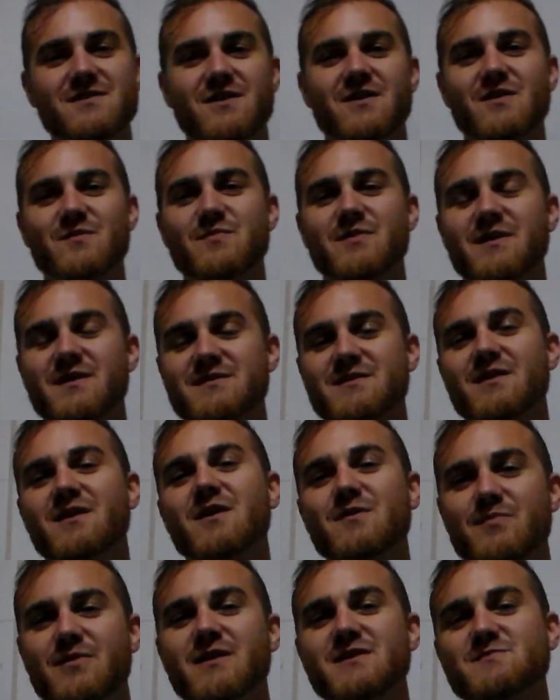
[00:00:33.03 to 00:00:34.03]
not the hard part. The
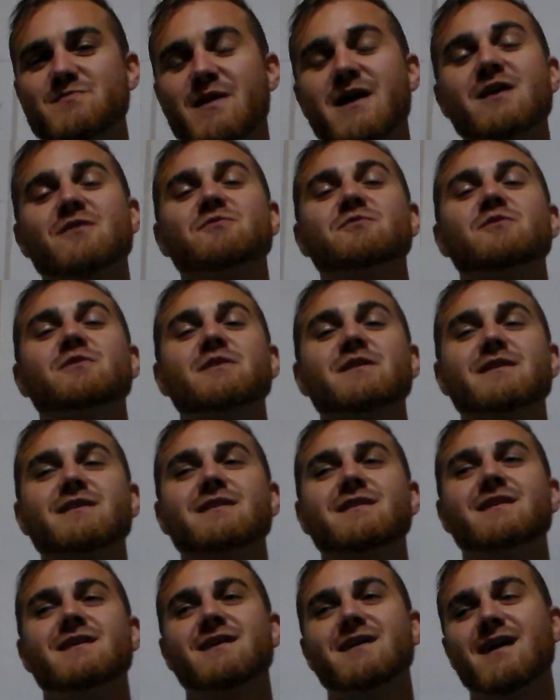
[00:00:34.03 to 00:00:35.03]
hard part's paying for
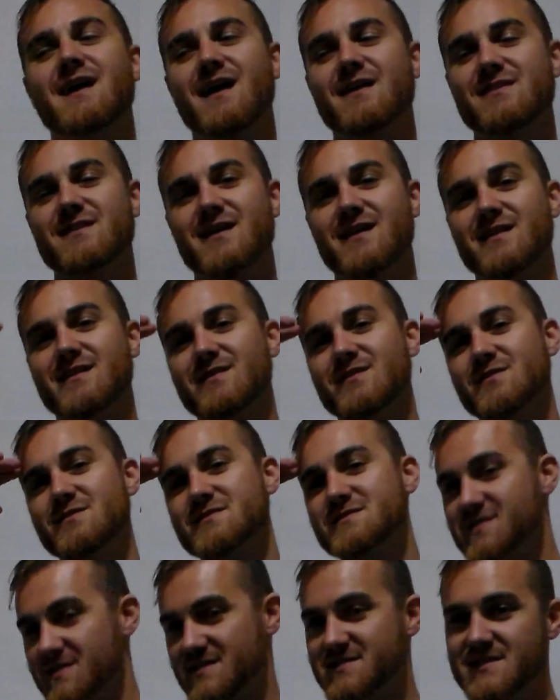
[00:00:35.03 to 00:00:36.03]
it and then
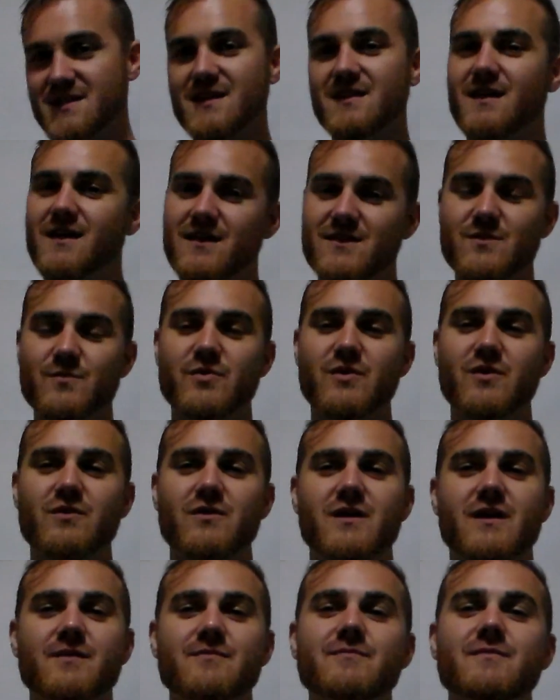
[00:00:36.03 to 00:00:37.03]
succeeding in the
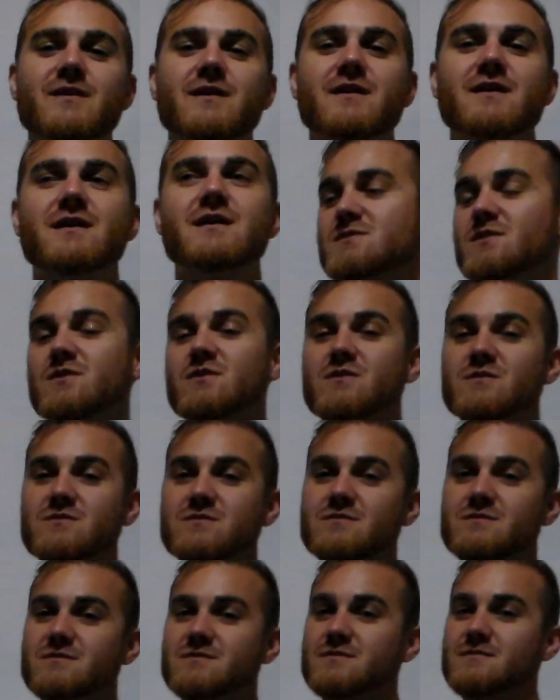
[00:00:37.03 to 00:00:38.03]
program.
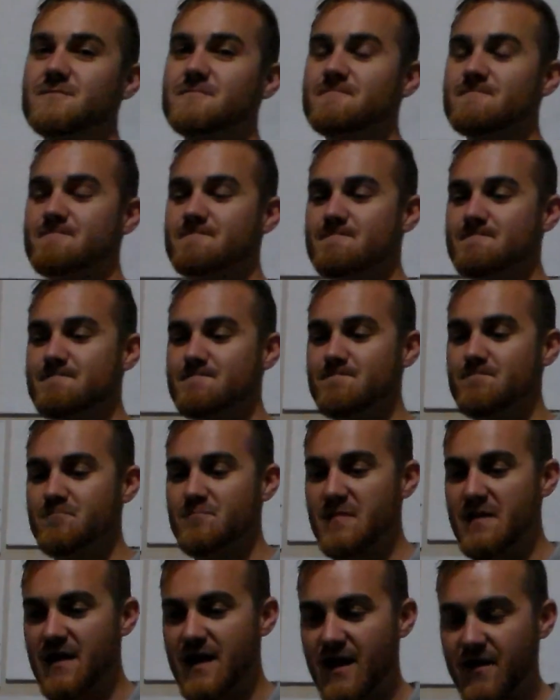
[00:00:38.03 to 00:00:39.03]
So
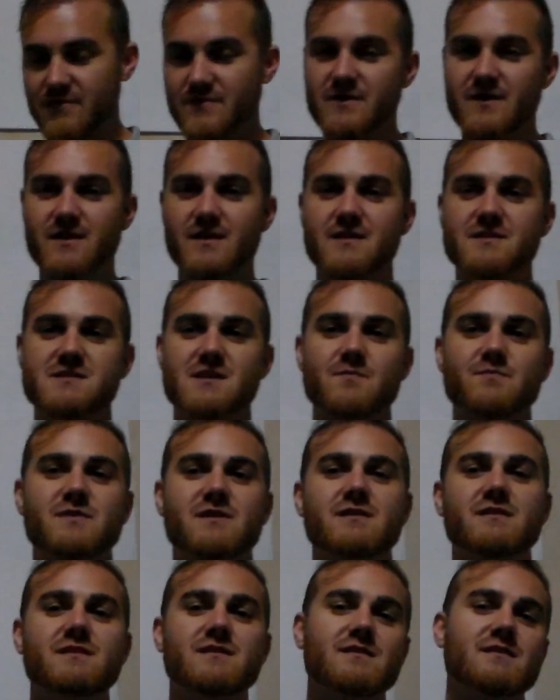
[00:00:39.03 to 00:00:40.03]
after getting
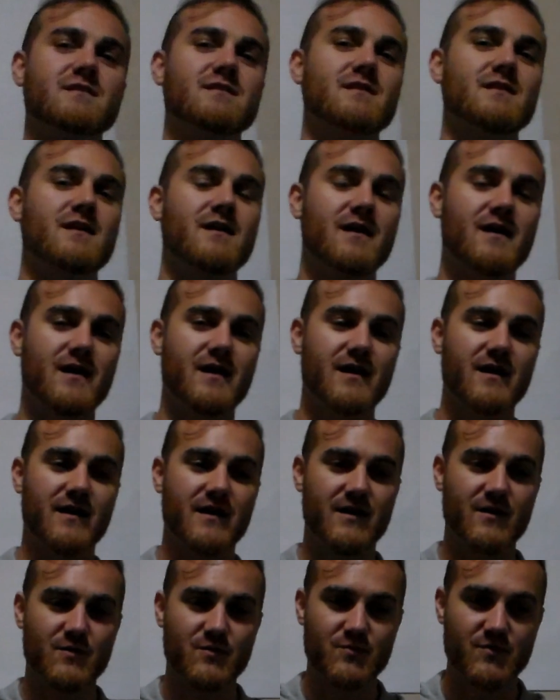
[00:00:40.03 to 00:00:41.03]
accepted,
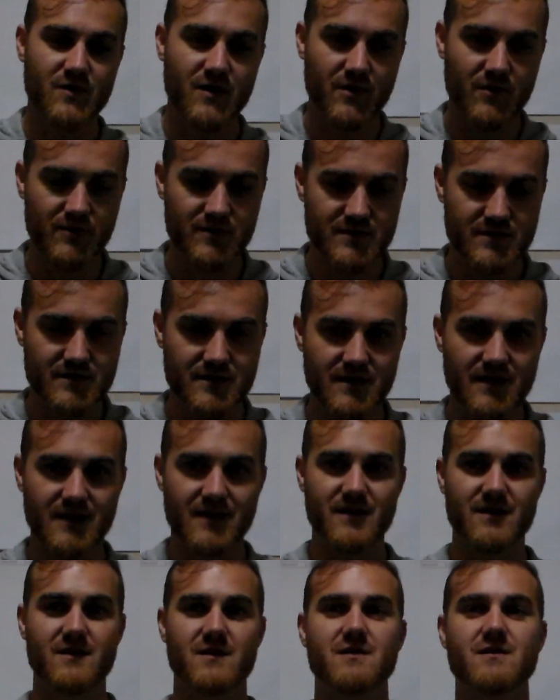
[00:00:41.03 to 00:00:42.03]
I wrote
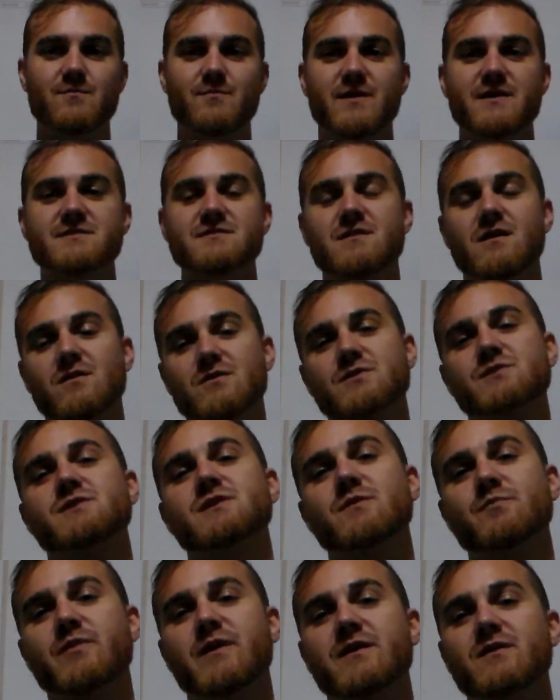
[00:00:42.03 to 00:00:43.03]
in my
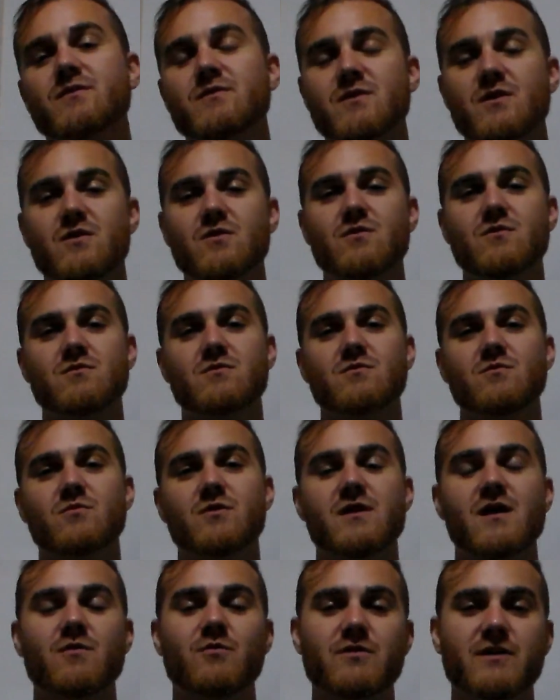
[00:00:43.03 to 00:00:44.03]
scholarship. I don't know
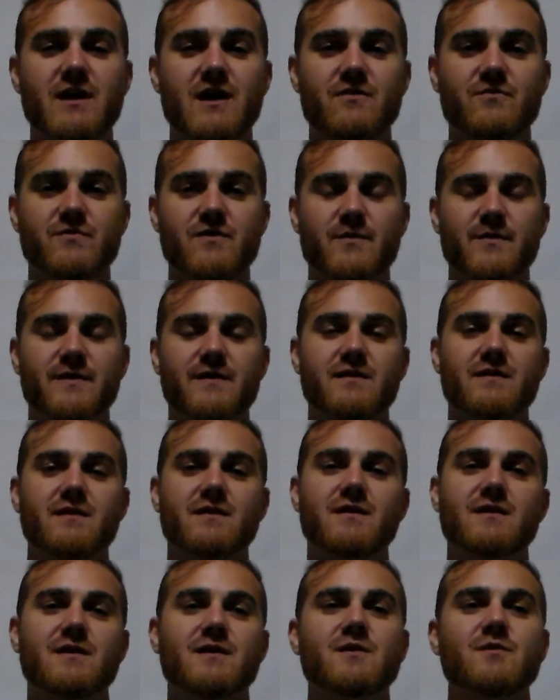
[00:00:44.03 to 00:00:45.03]
what I will get from
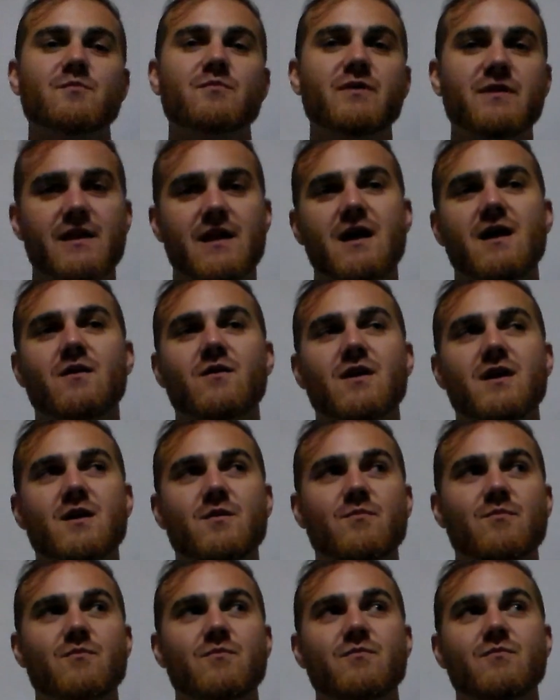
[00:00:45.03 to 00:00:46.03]
it, but now I
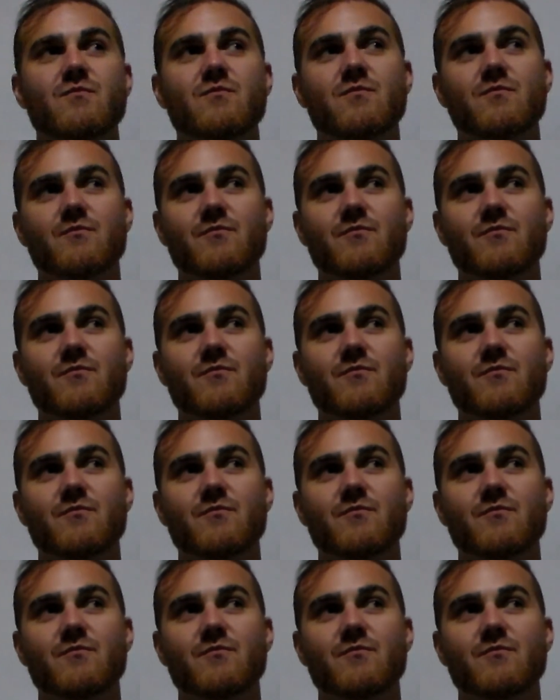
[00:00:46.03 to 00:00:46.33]
am